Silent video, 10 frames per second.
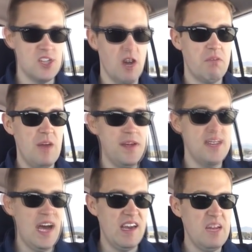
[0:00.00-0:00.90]
So I'm probably
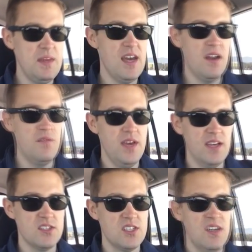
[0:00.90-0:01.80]
not going to be down in
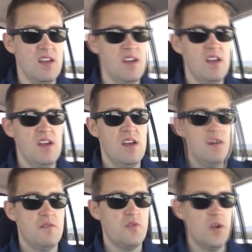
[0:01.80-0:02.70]
Vegas
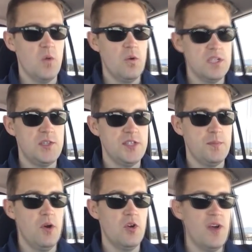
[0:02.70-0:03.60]
for the World Series
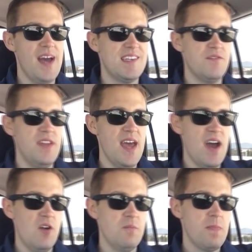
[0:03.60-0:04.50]
of Poker as of now.